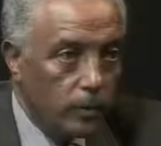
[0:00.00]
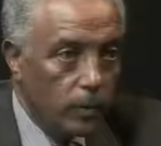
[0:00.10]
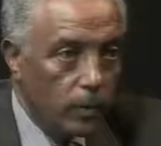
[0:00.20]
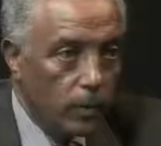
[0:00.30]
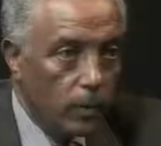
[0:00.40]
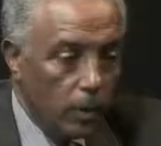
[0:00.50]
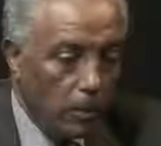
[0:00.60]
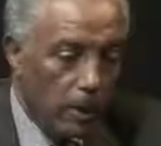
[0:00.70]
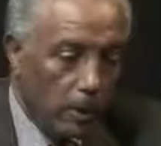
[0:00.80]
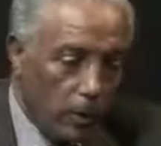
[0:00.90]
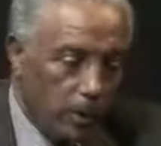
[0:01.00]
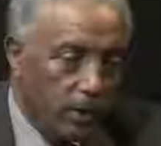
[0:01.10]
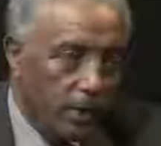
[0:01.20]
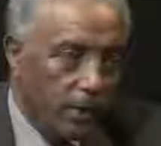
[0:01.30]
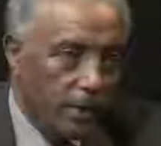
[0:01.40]
True. But the
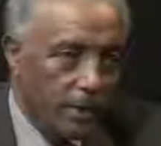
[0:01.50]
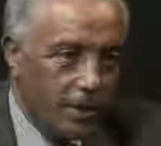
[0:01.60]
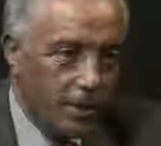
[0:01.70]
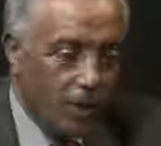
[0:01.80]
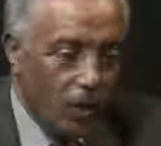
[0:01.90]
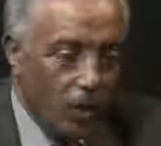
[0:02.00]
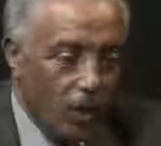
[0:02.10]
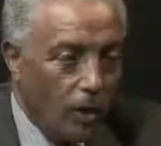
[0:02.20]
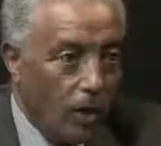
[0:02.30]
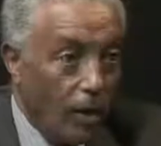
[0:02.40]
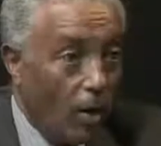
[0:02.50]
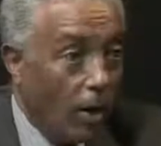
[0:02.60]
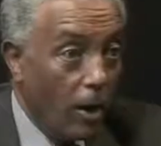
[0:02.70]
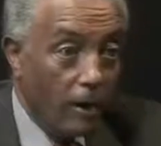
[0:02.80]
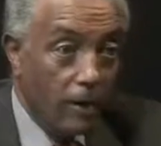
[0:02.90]
question is this. There
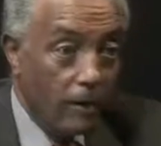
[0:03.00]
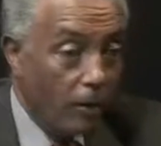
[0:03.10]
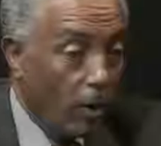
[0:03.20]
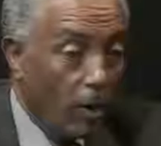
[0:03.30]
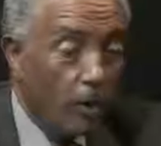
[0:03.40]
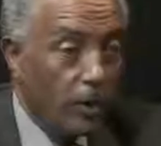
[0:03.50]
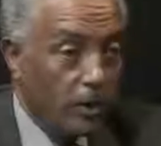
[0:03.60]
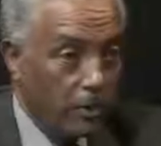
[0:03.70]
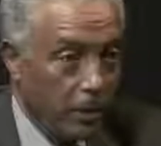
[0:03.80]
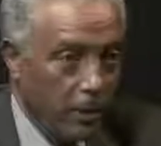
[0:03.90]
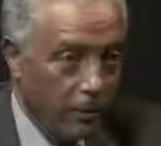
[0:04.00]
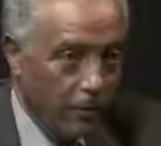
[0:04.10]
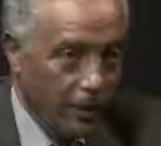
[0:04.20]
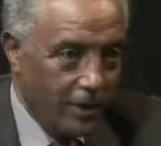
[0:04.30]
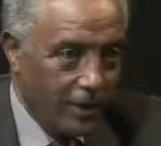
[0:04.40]
have always been
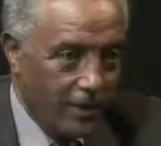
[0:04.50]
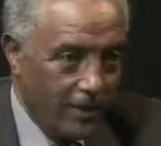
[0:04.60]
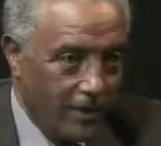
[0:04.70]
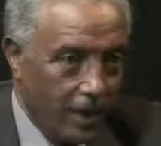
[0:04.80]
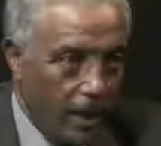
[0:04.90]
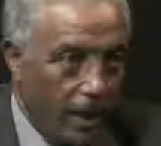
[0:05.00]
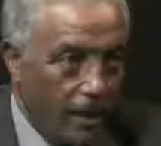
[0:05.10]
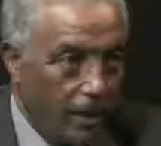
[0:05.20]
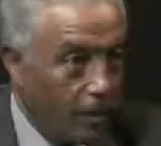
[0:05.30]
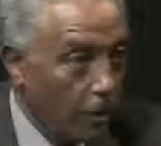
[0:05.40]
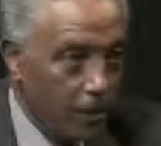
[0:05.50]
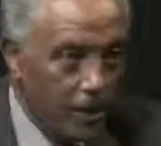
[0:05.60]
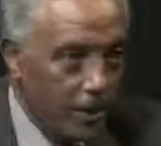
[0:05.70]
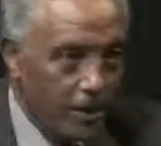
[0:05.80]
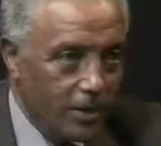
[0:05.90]
conflicts.
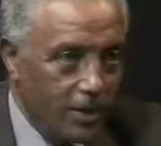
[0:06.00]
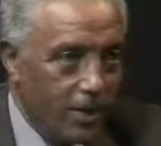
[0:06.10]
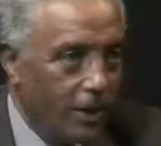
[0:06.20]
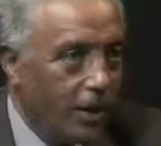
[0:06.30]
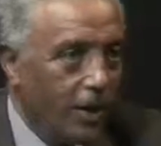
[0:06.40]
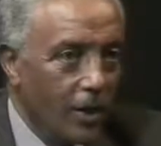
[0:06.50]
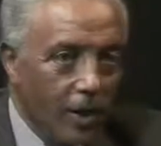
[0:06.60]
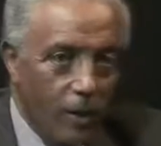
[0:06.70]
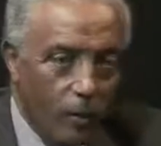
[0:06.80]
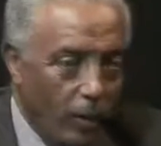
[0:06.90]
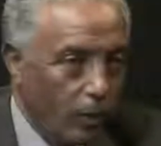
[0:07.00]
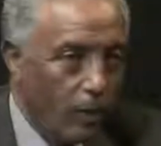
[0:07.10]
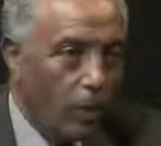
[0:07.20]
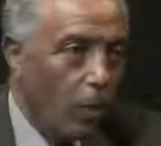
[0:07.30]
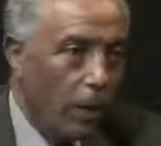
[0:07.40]
Ethiopia's history, when
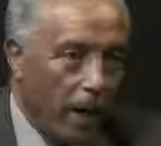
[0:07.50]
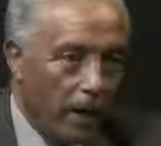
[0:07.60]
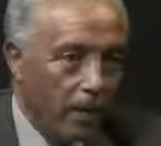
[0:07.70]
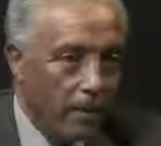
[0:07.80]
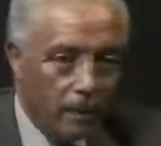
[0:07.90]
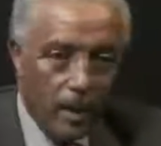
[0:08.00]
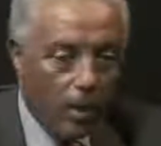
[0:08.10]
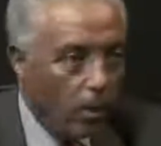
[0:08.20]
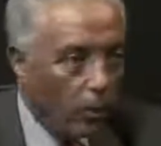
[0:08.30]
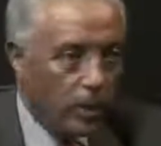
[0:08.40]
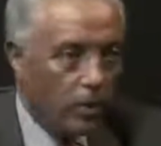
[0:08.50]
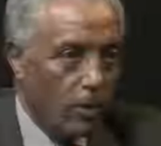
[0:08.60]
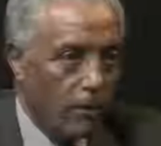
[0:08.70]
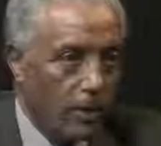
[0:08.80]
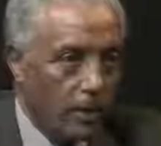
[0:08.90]
we go back, there are always
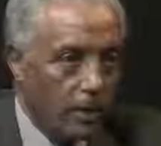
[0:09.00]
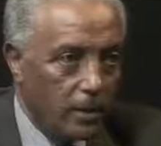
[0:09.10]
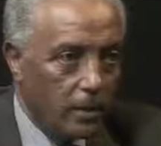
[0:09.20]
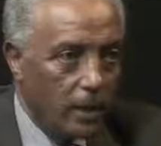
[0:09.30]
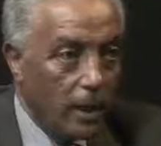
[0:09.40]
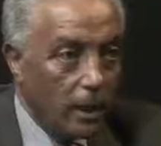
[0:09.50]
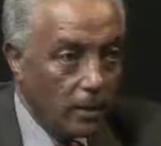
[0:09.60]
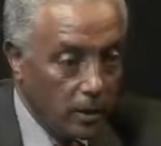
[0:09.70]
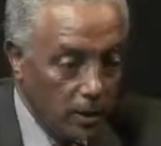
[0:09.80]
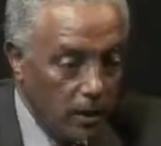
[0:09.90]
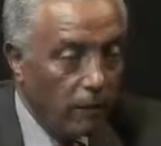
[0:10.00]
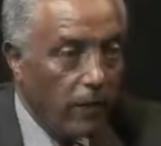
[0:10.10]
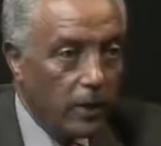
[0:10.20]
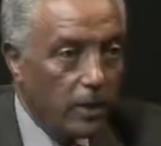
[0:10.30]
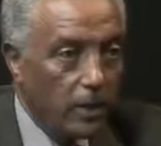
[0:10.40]
conflicts. The
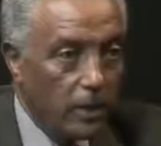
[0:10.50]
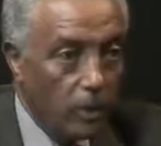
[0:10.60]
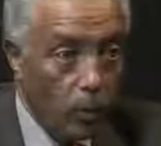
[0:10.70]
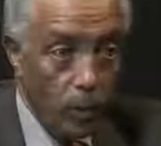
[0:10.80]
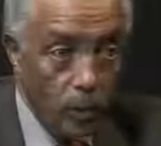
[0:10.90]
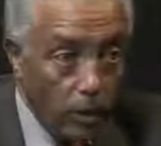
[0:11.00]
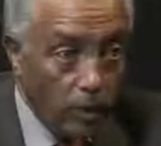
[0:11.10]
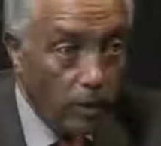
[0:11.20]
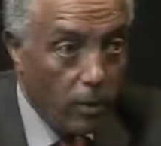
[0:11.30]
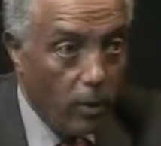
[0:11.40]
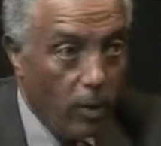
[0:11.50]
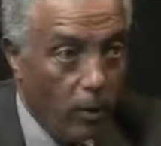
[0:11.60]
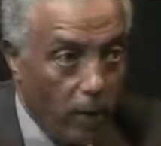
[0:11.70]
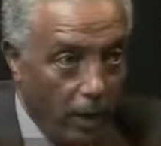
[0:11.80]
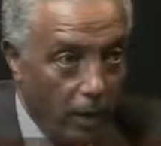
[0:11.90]
conflicts will not go
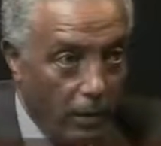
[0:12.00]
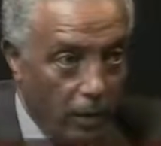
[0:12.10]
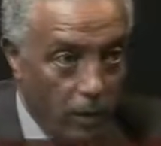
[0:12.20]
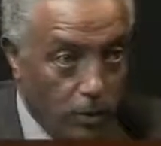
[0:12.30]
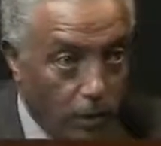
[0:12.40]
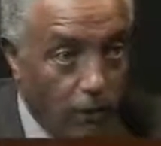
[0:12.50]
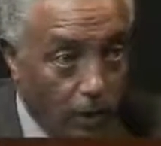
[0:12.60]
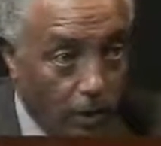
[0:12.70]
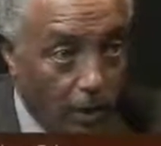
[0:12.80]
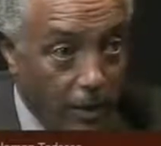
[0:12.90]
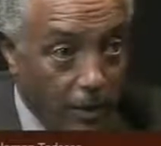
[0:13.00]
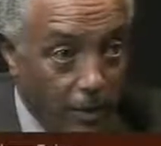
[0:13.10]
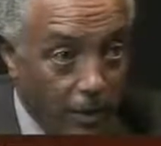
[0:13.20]
away because of federalism,